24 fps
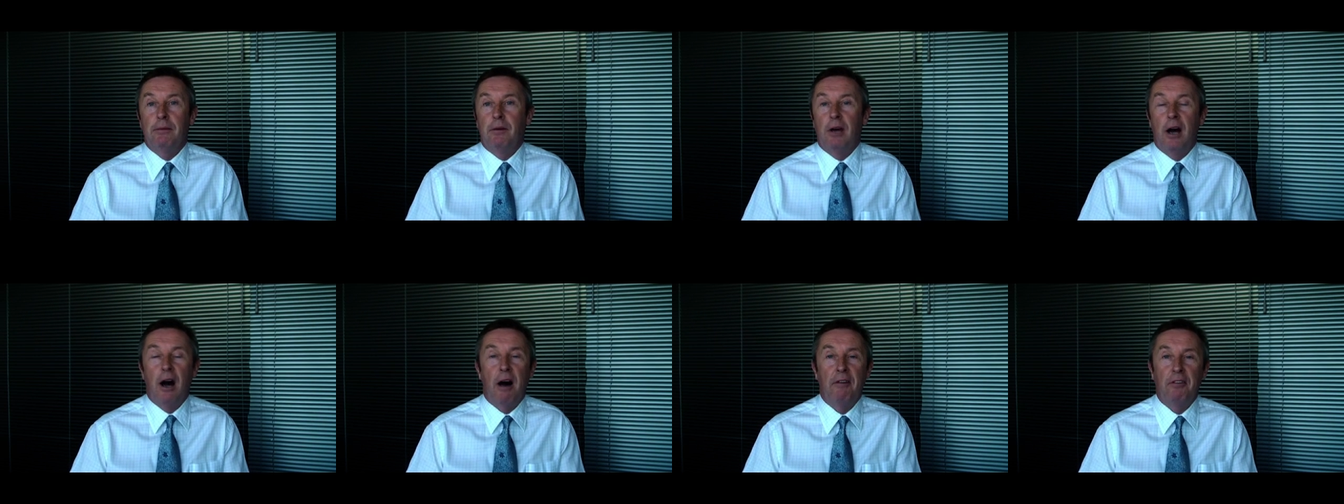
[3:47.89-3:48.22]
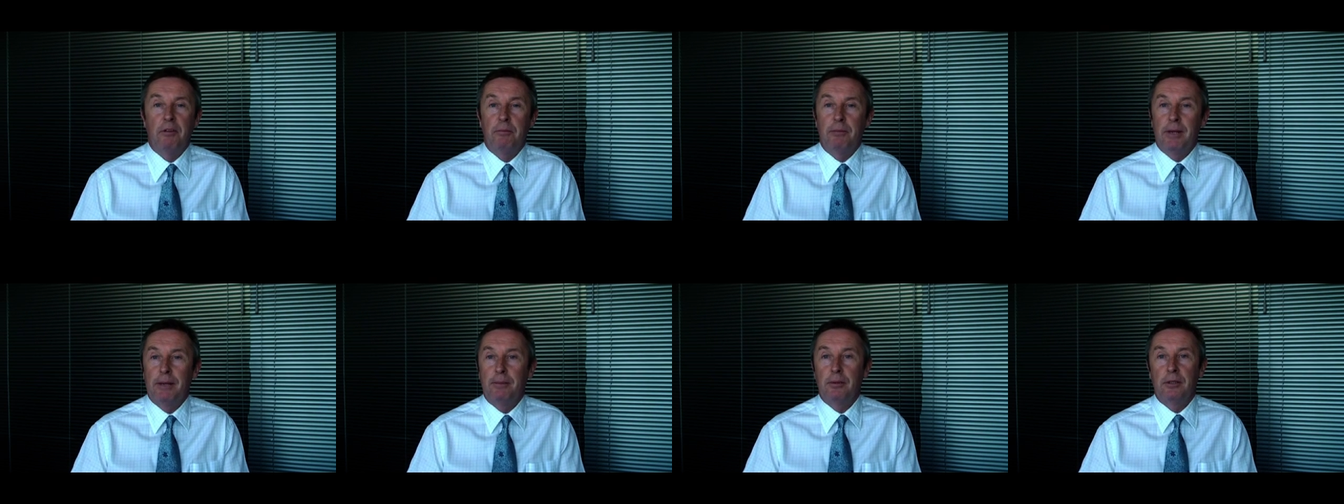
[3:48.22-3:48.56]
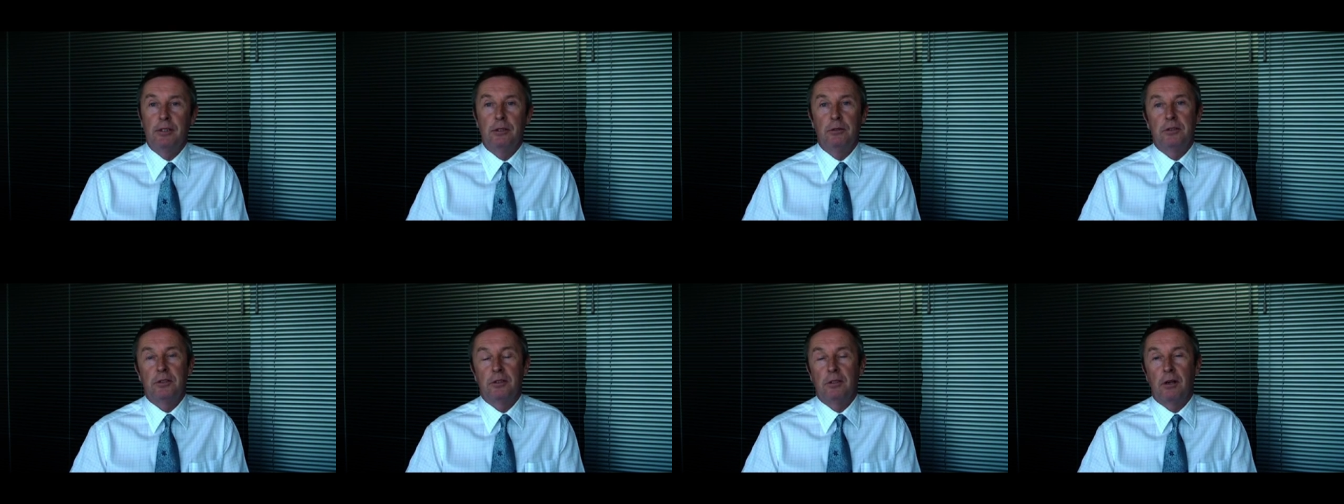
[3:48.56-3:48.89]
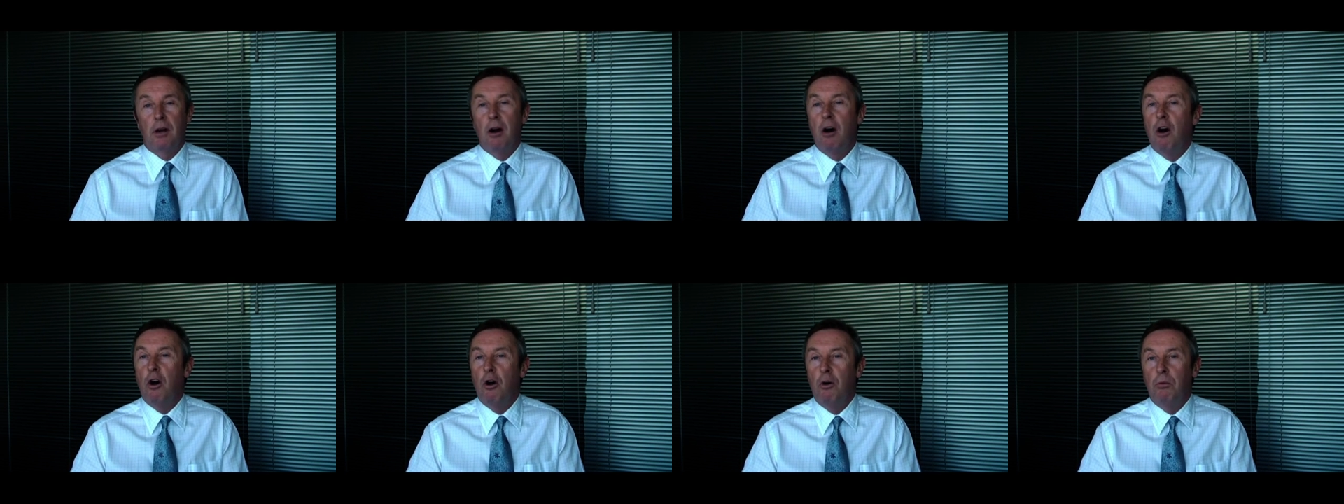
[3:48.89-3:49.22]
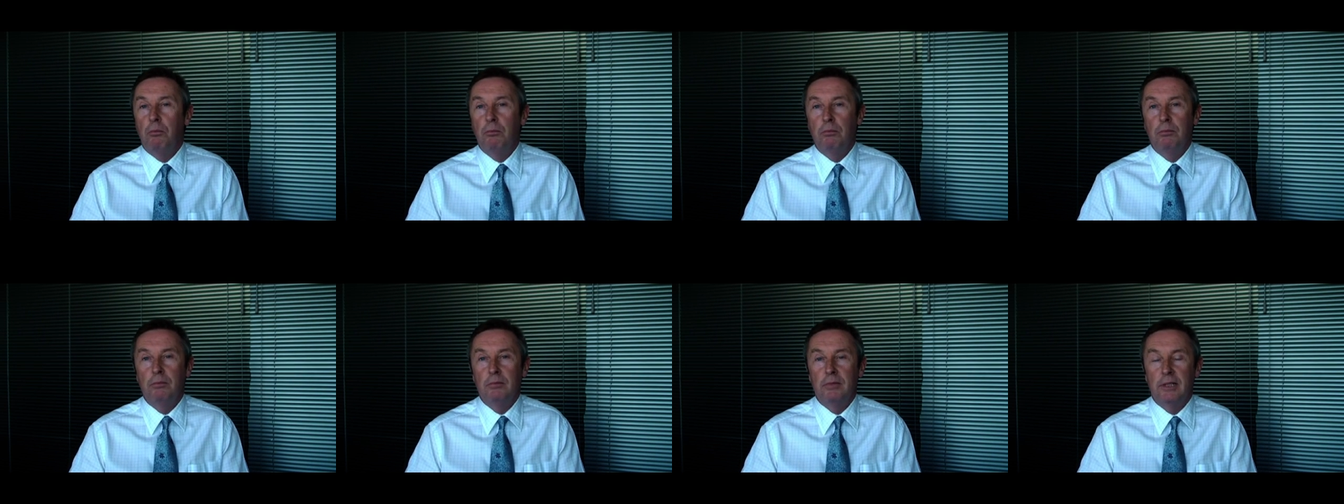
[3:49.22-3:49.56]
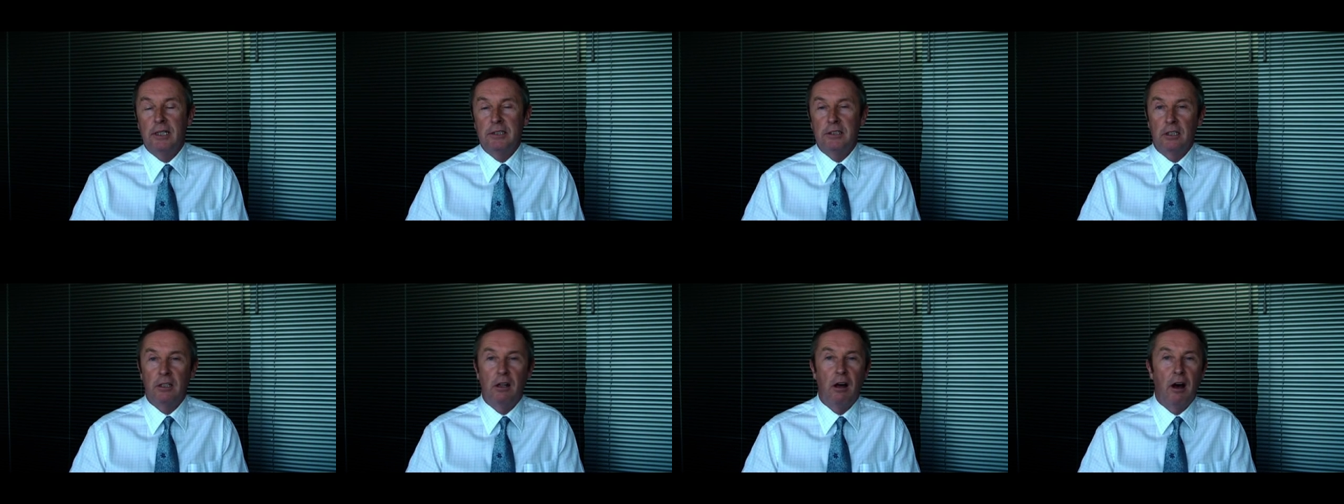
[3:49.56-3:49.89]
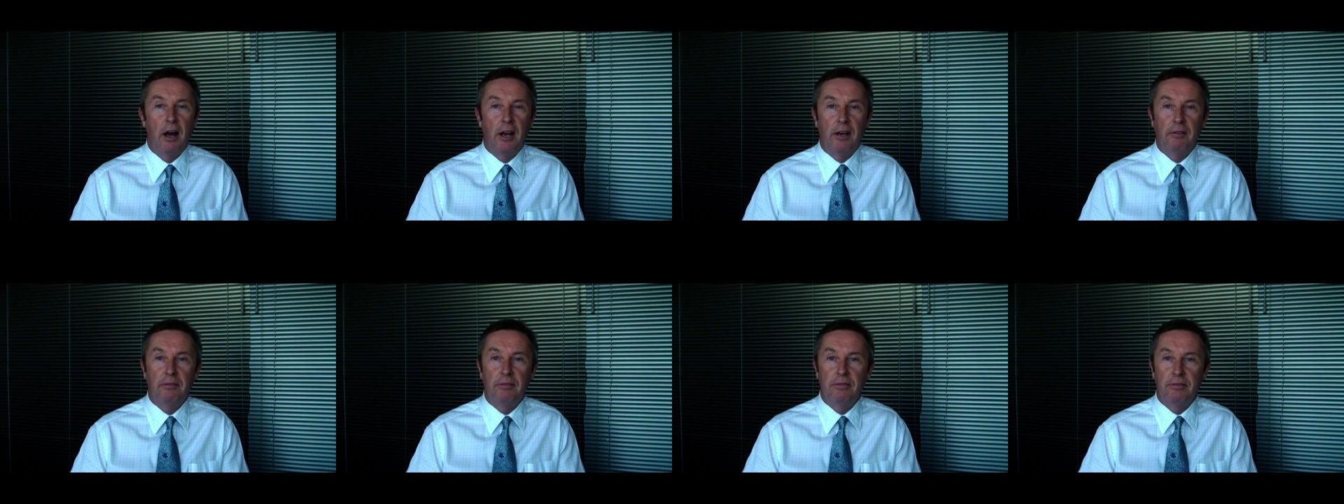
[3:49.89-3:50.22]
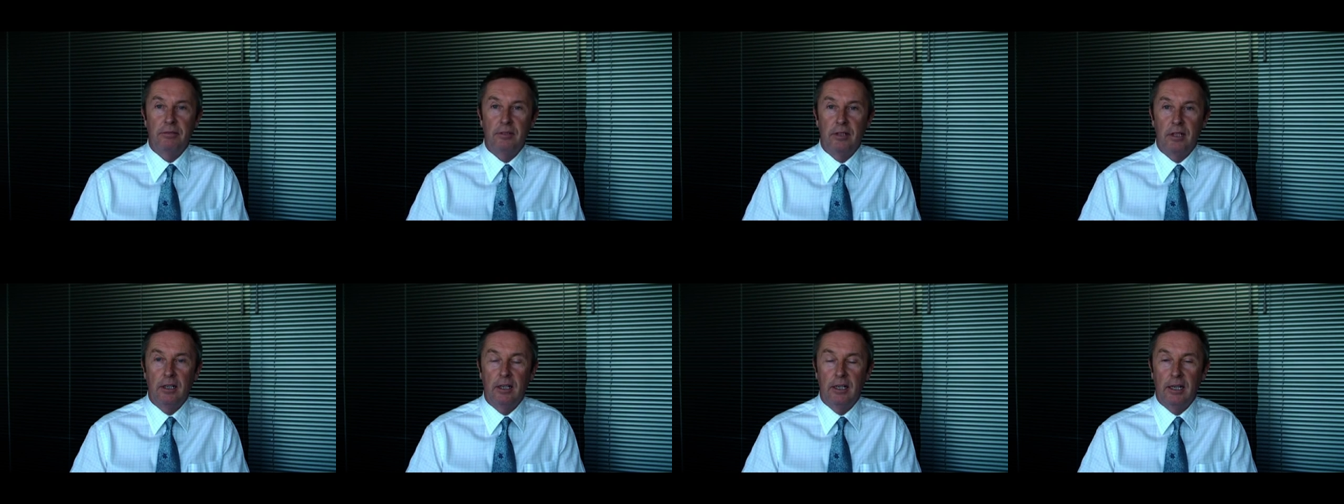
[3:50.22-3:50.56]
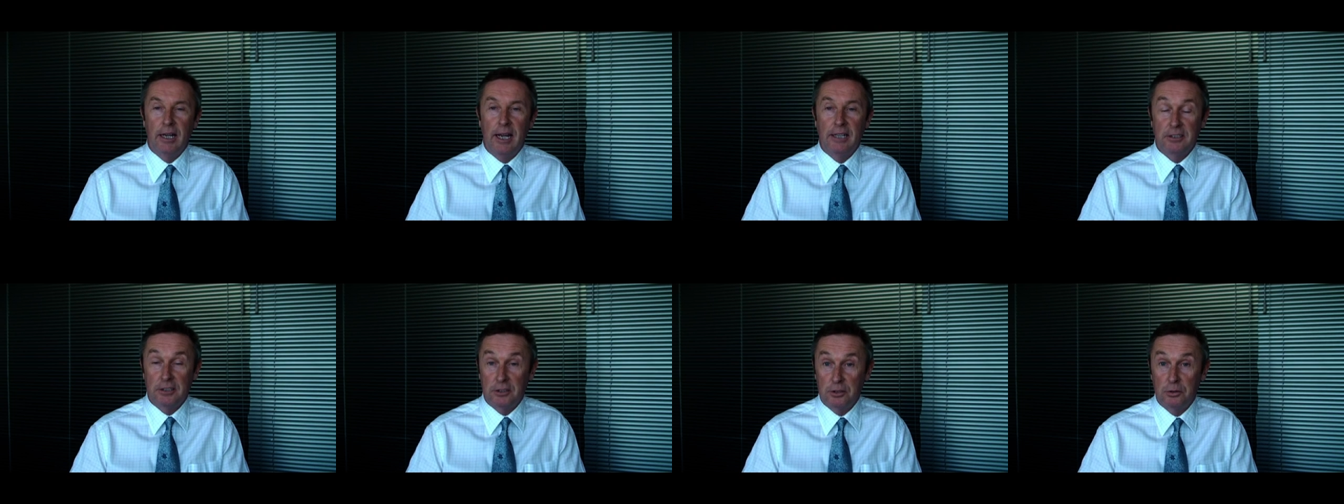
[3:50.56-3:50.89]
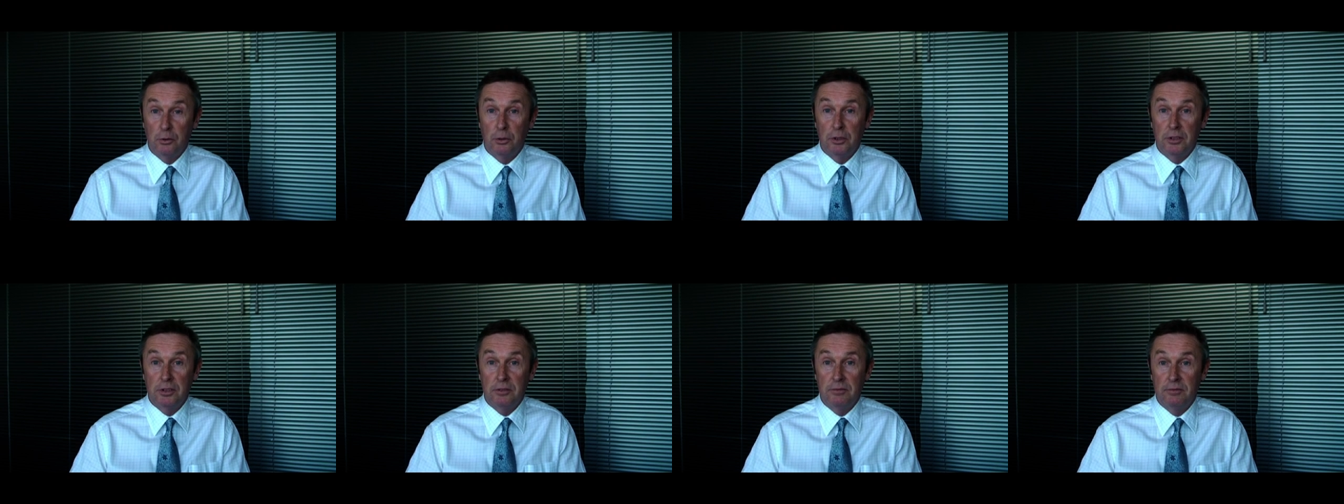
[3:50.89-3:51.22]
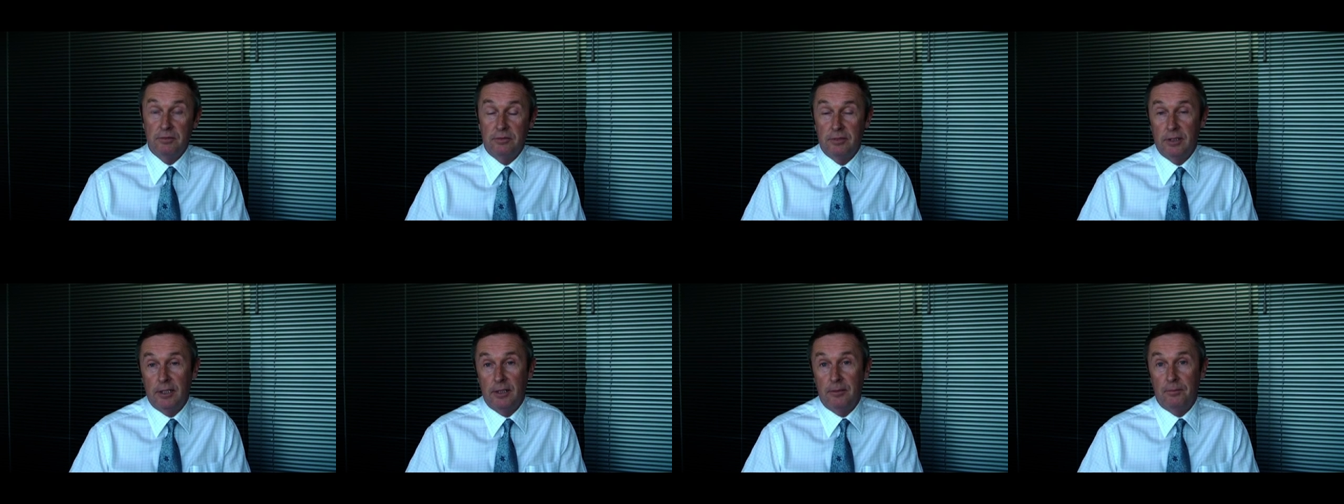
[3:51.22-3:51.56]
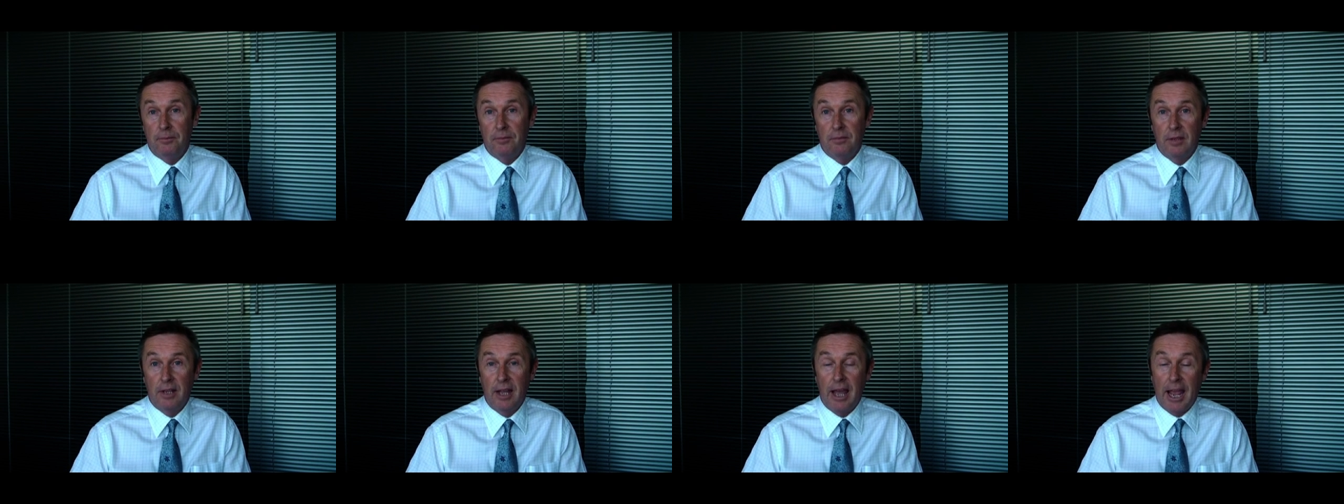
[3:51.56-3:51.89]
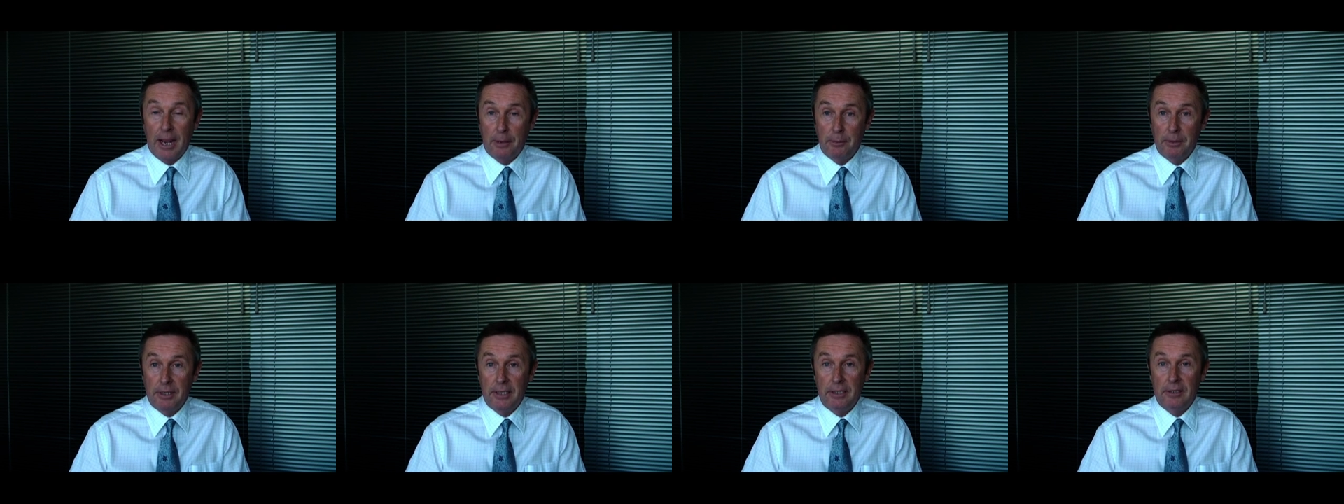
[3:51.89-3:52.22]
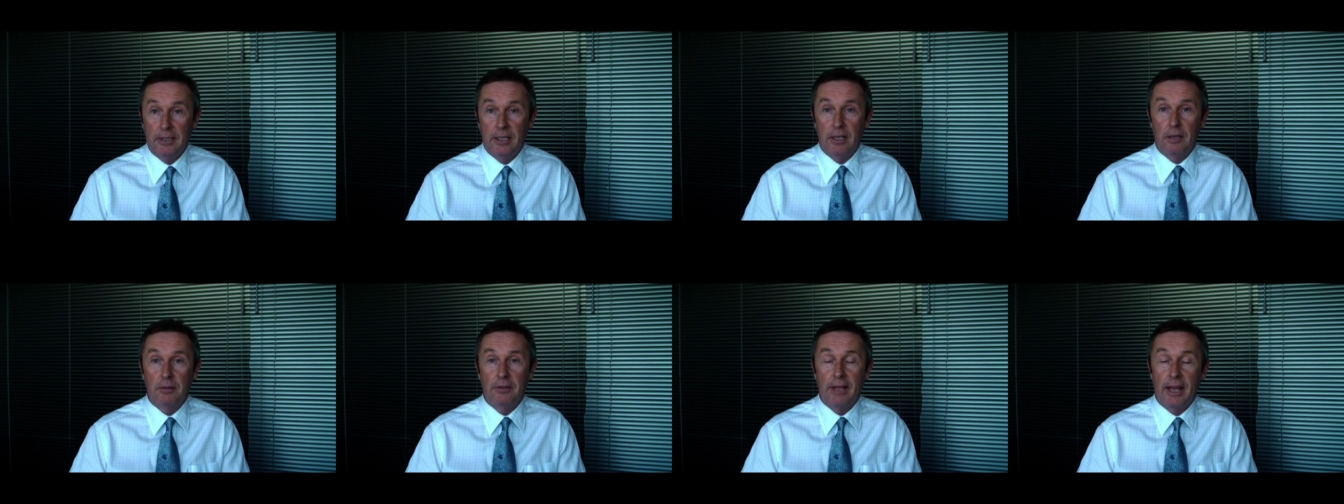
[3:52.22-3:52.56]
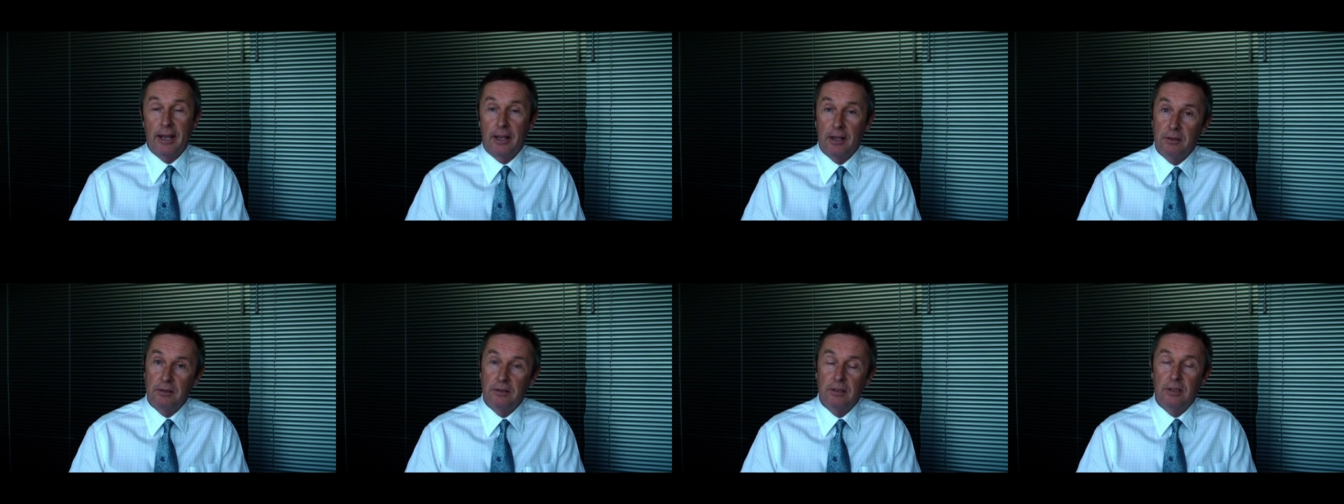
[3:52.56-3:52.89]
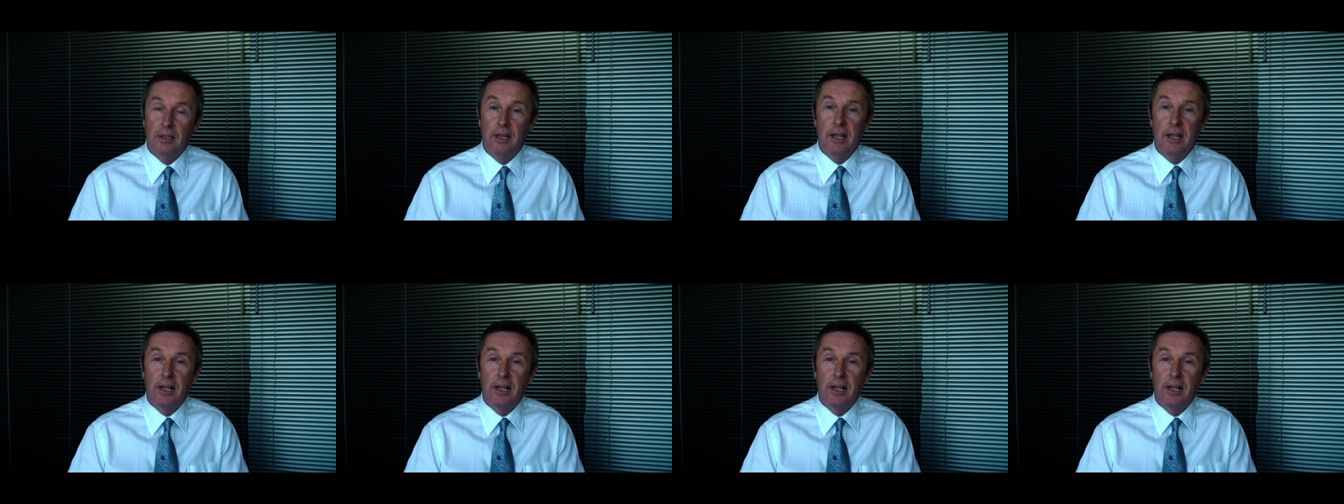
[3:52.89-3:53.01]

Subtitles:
often people use their home as a line of, as a source of equity. They'll take a